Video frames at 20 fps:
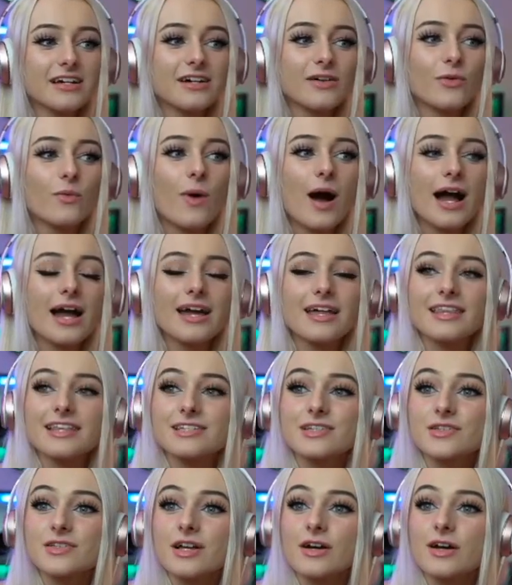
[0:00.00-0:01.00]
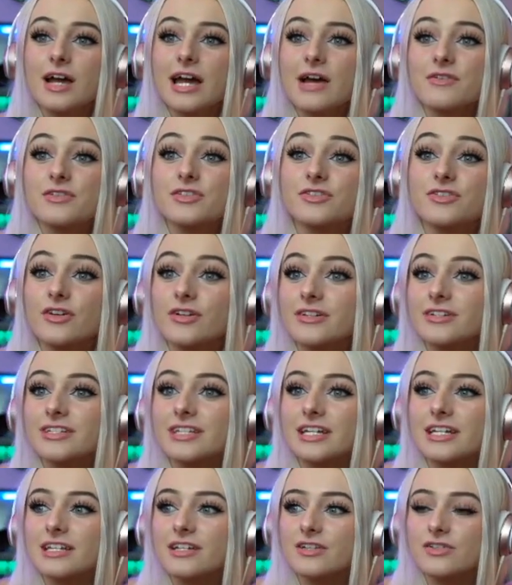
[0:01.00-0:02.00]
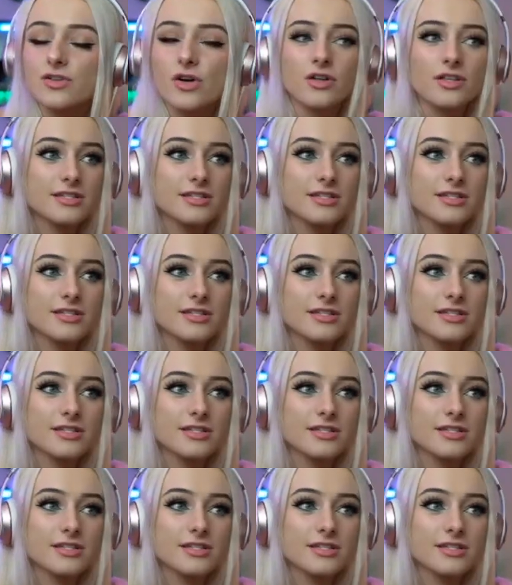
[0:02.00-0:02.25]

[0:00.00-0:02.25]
Why? This is okay. I was 13 years old.